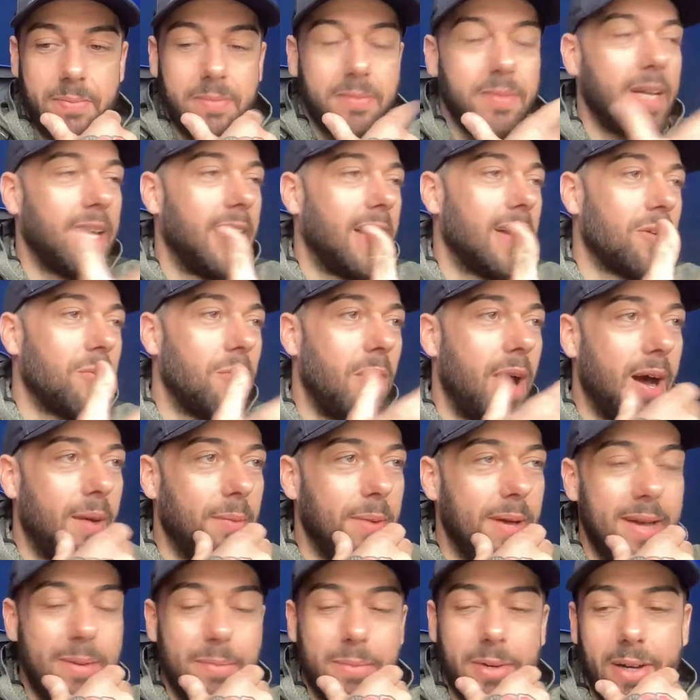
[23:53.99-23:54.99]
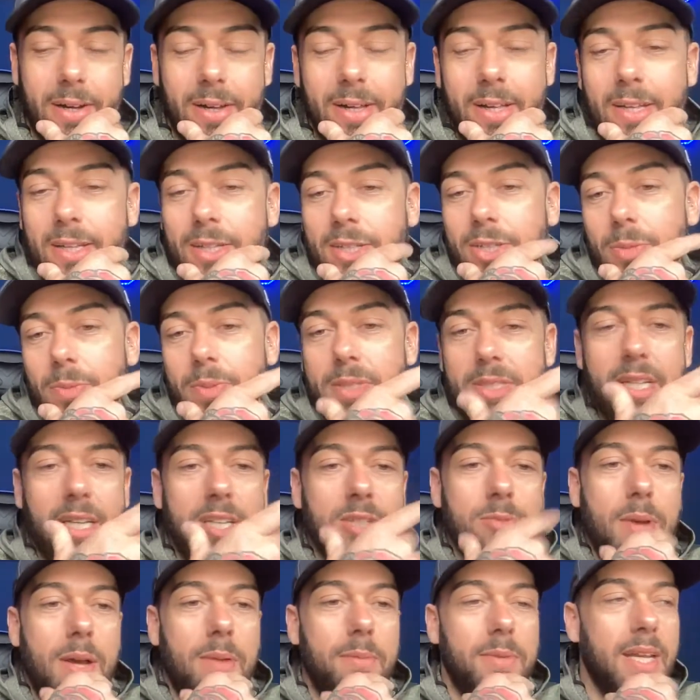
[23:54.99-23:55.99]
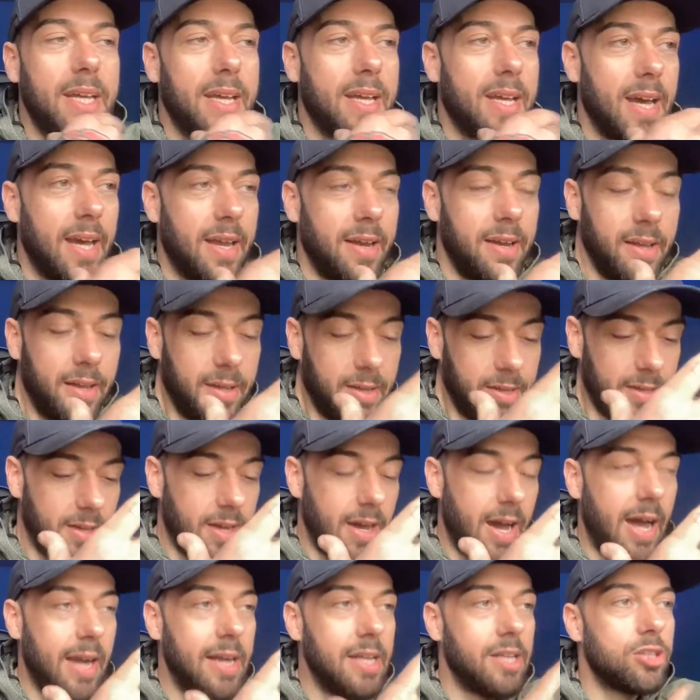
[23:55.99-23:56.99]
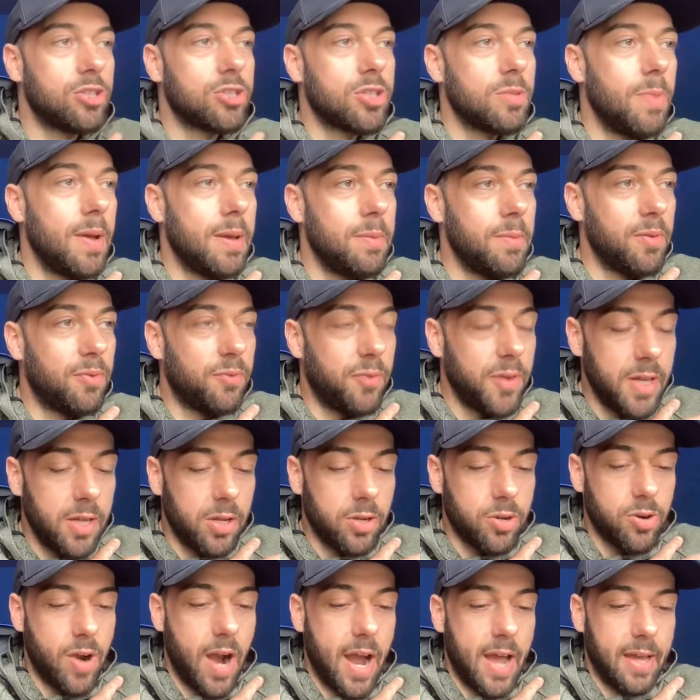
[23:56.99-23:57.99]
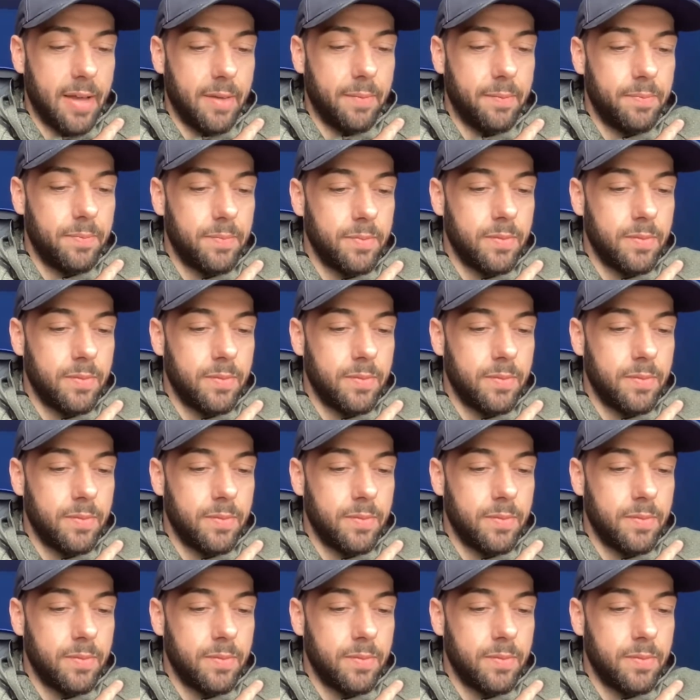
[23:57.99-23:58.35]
I get that quite a bit, but someone tells me I'm a dickhead and it doesn't make me feel great.